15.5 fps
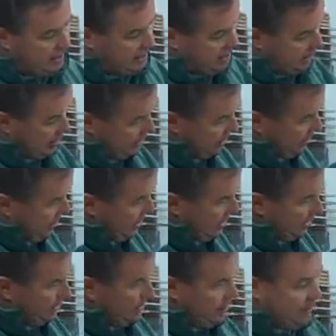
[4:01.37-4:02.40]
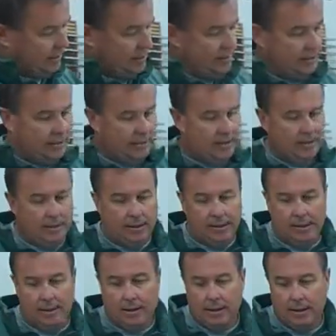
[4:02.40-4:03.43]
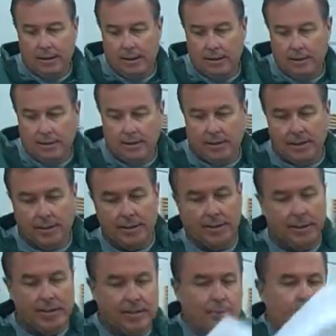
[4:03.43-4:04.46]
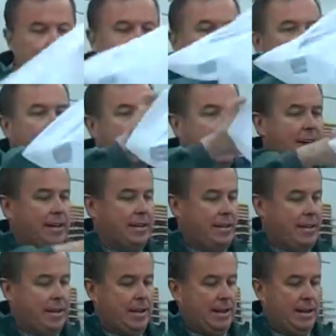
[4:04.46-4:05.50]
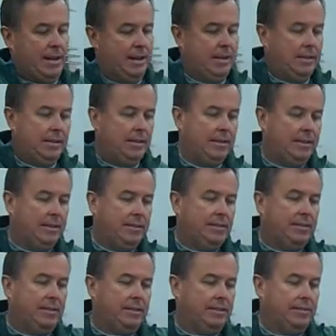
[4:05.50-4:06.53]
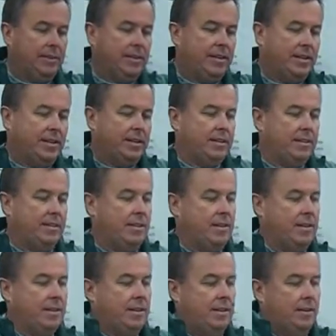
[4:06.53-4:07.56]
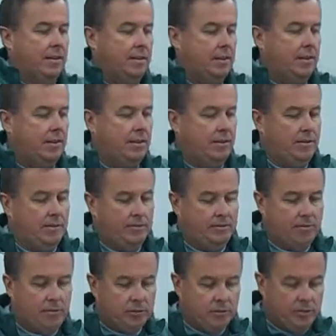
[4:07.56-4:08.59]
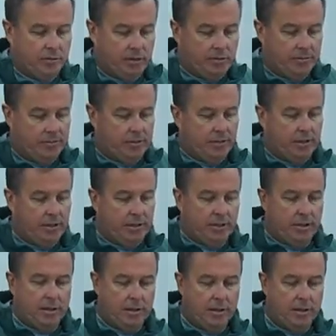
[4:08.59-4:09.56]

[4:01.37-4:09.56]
You got the grate, you got the nice big bag, sits right in, folds over,